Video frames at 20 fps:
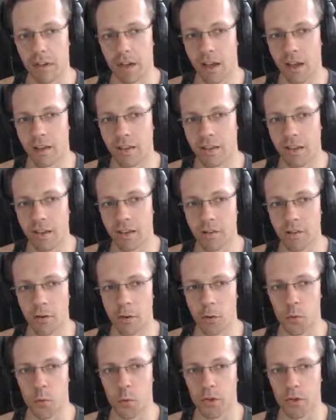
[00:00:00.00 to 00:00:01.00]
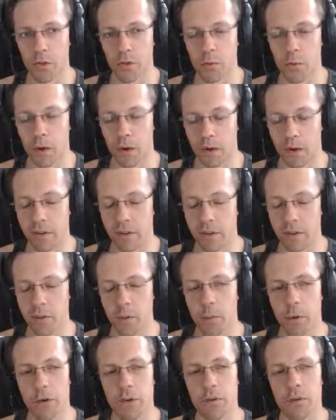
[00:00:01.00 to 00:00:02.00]
And that's not what you want. You
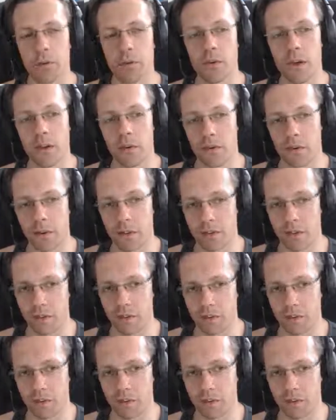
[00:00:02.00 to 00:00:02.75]
want to regularly